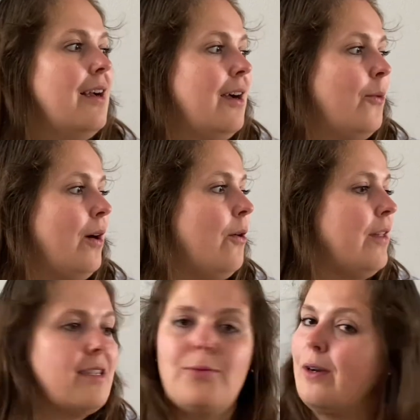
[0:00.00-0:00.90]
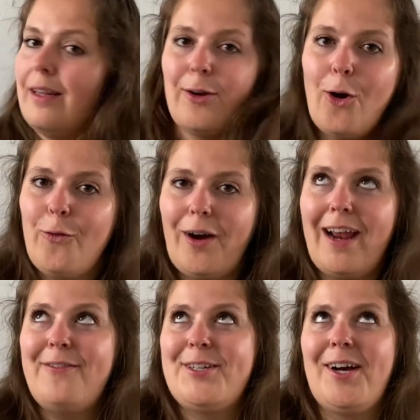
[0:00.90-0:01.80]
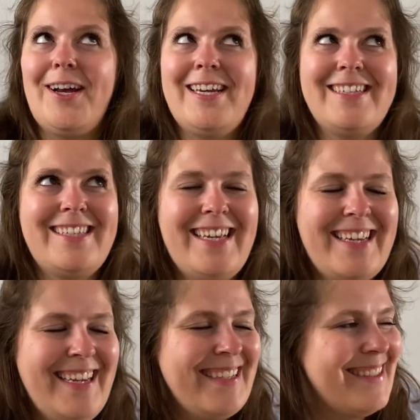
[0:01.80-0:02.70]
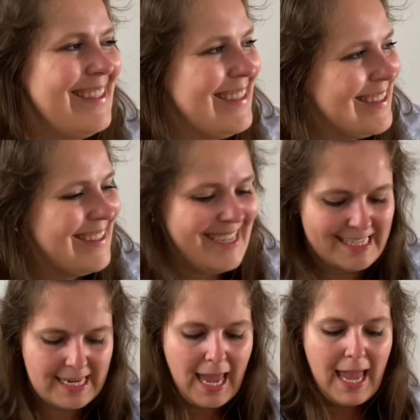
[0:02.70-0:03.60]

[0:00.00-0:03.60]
Whoa, that's really over advertising, isn't it?